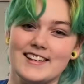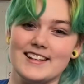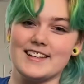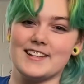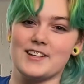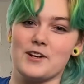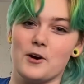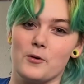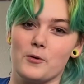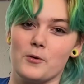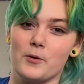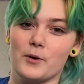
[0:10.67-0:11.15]

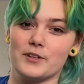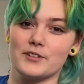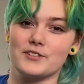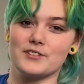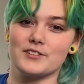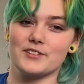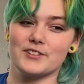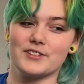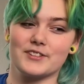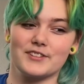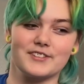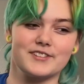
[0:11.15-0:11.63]
Eco
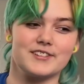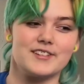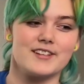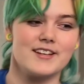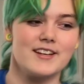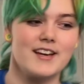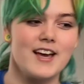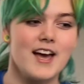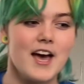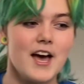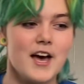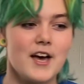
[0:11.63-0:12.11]
Oysters.
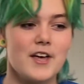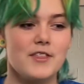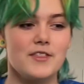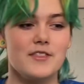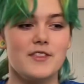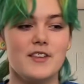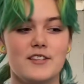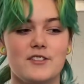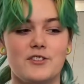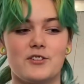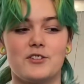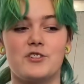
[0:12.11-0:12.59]

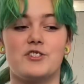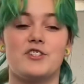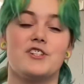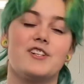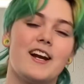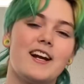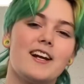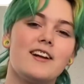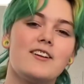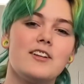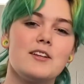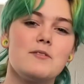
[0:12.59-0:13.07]
These are
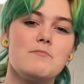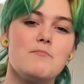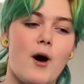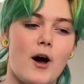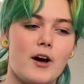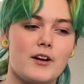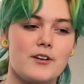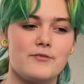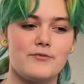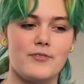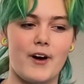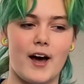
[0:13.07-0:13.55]
genetically
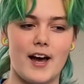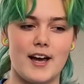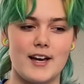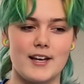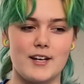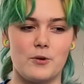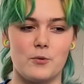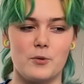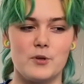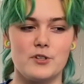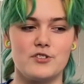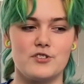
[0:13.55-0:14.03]

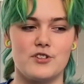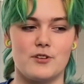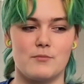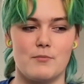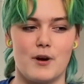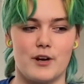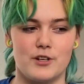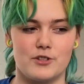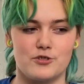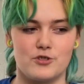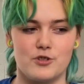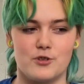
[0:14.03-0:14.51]
modified oyster
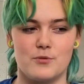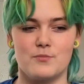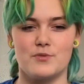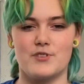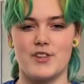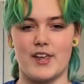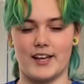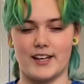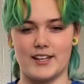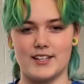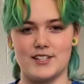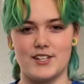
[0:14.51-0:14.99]
mushrooms
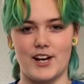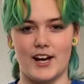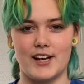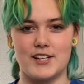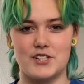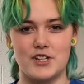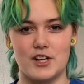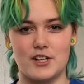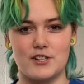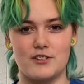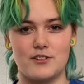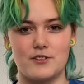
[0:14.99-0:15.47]
that can
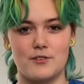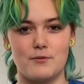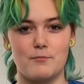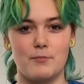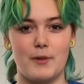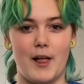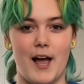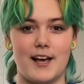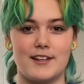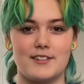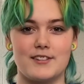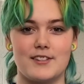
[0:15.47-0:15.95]
digest
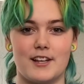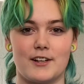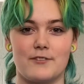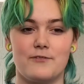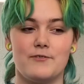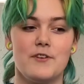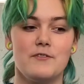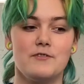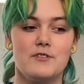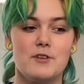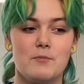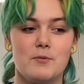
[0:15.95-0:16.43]
plastic
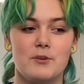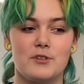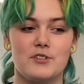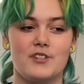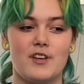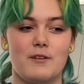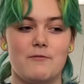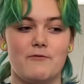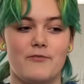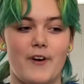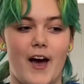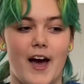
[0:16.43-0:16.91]

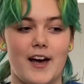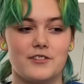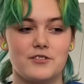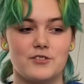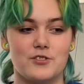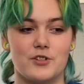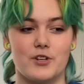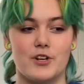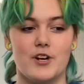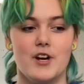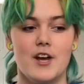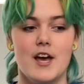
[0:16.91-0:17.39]
50%
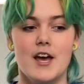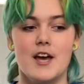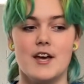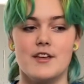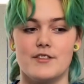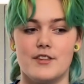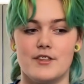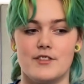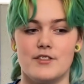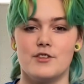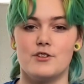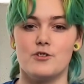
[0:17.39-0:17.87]
faster
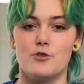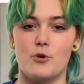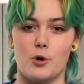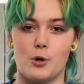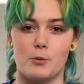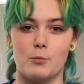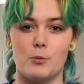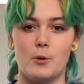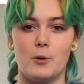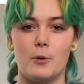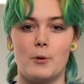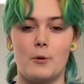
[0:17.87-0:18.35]
than the
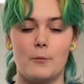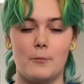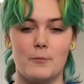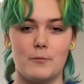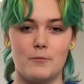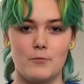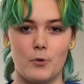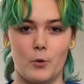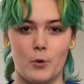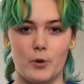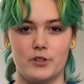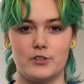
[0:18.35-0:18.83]
normal
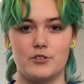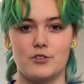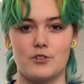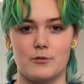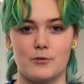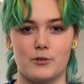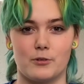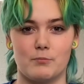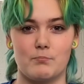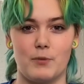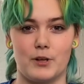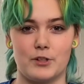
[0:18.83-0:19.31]
oyster
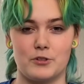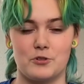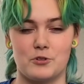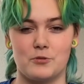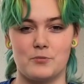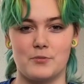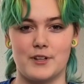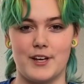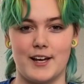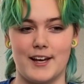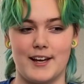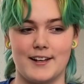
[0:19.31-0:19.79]

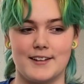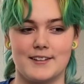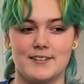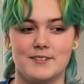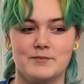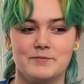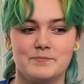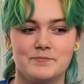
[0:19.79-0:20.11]
mushroom can.